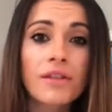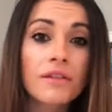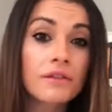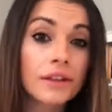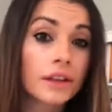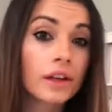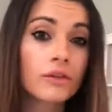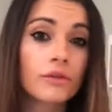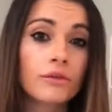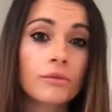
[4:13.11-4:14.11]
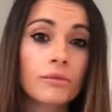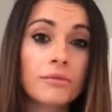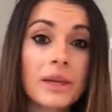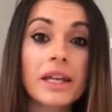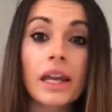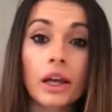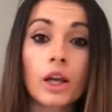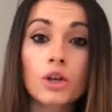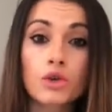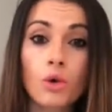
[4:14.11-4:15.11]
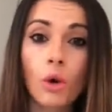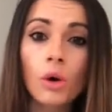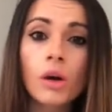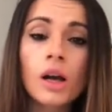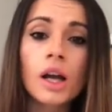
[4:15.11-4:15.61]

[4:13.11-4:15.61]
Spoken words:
the feeling of being in control,